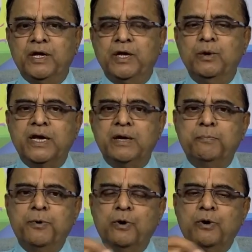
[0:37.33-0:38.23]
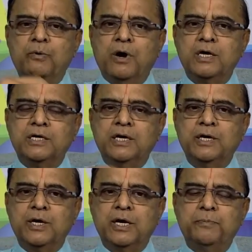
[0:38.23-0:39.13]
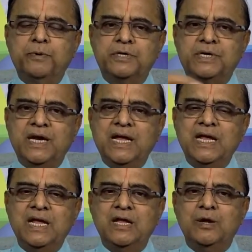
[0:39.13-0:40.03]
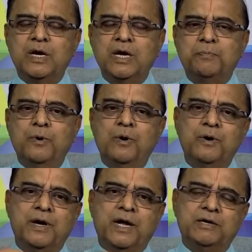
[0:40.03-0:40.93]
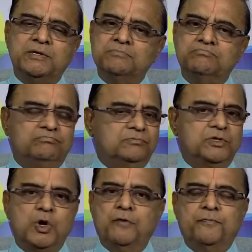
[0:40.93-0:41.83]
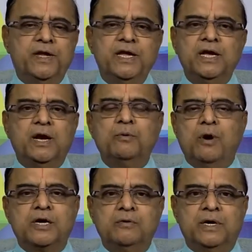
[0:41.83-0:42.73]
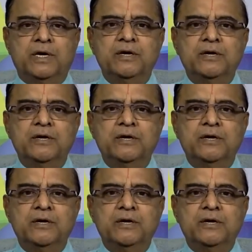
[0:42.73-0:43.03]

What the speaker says: You can pour water, you can put tea, you can pour coffee or whatever.